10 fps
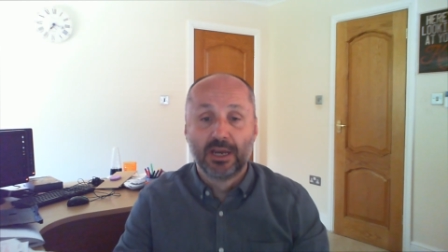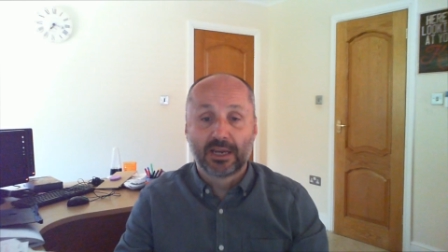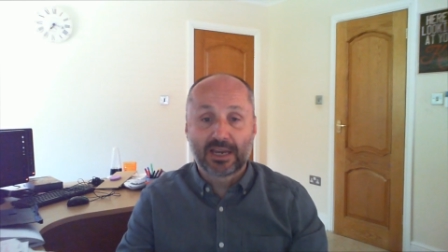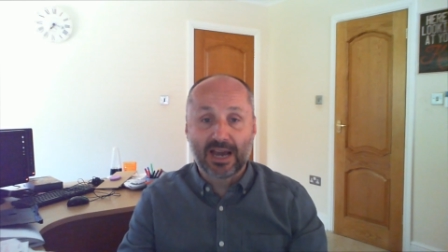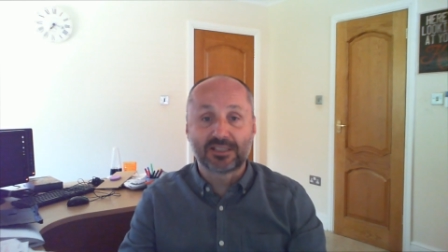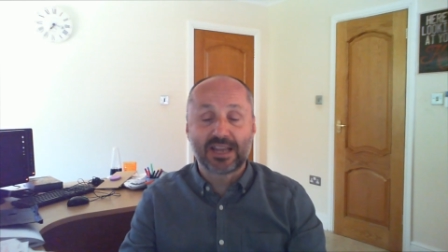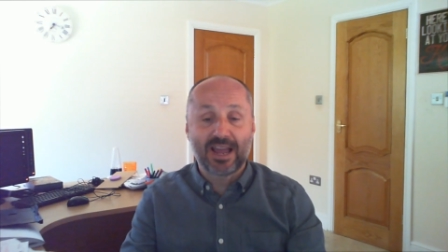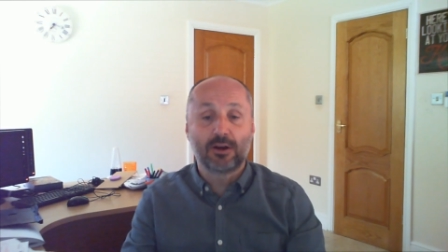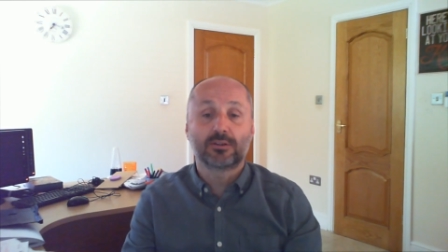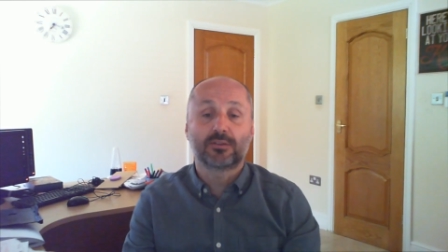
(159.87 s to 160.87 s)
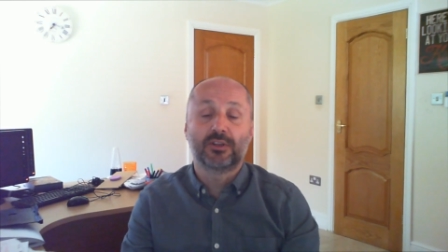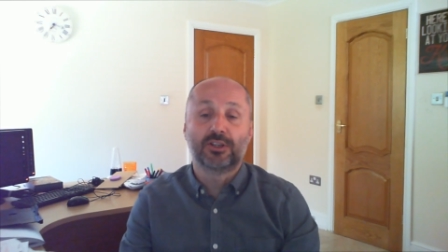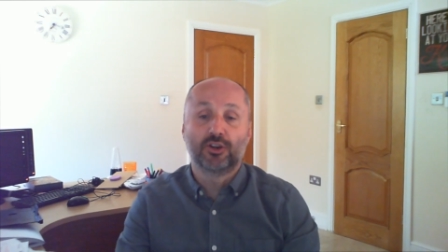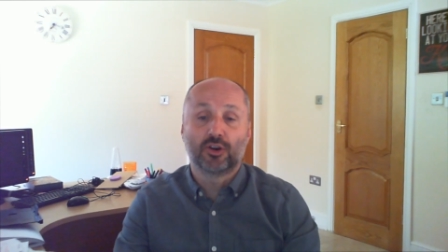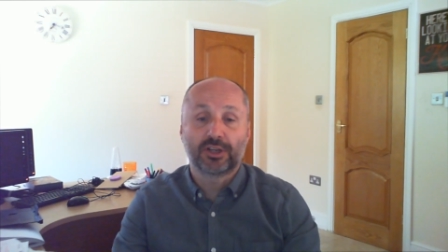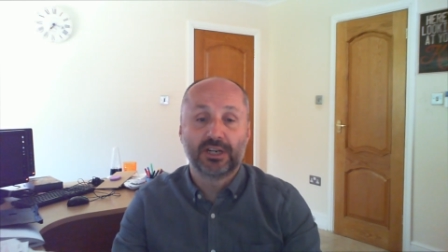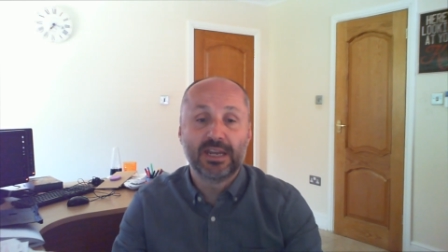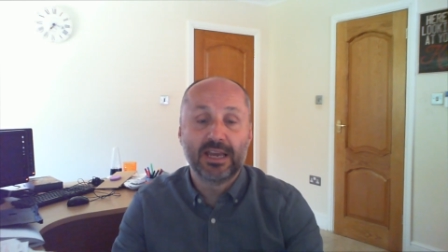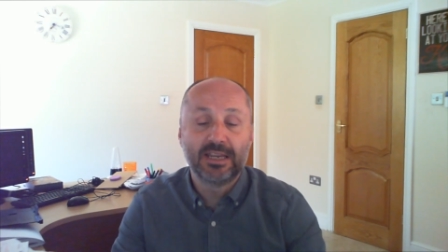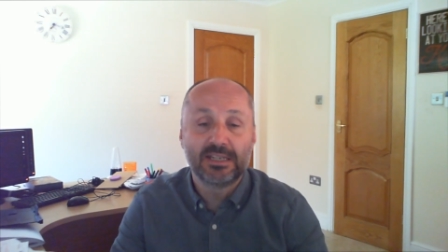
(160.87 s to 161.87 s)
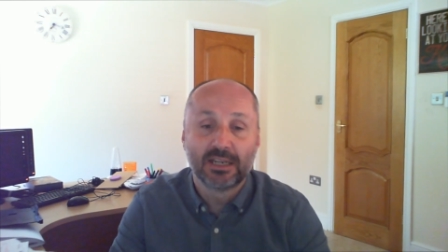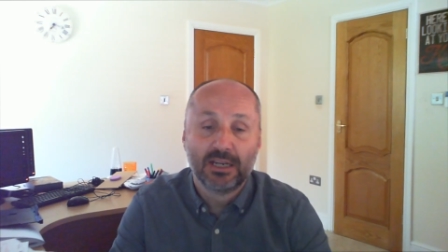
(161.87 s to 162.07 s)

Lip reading: cut out that you're not going to need.